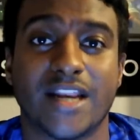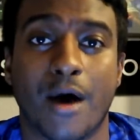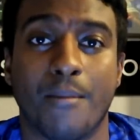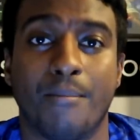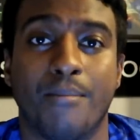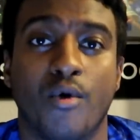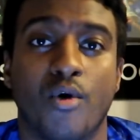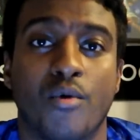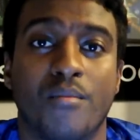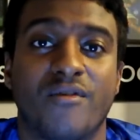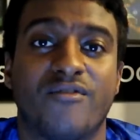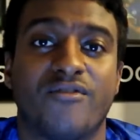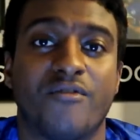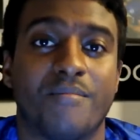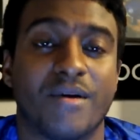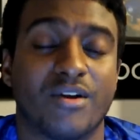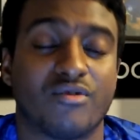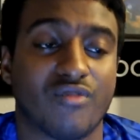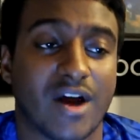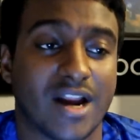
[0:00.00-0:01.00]
Now, Bournemouth
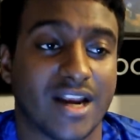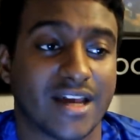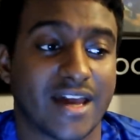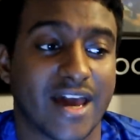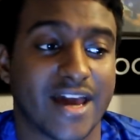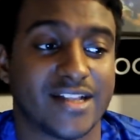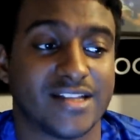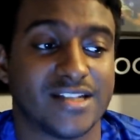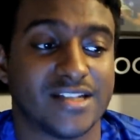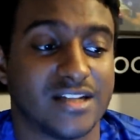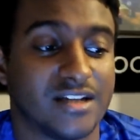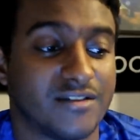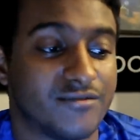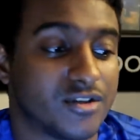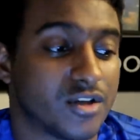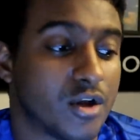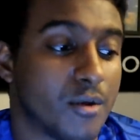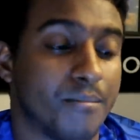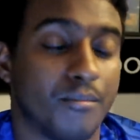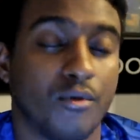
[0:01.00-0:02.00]
have been relegated,
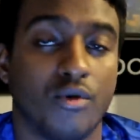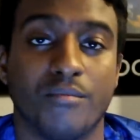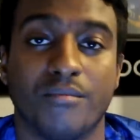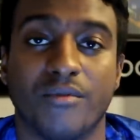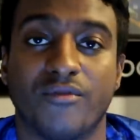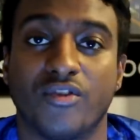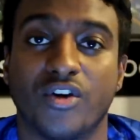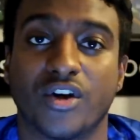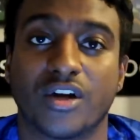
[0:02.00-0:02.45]
even though Bournemouth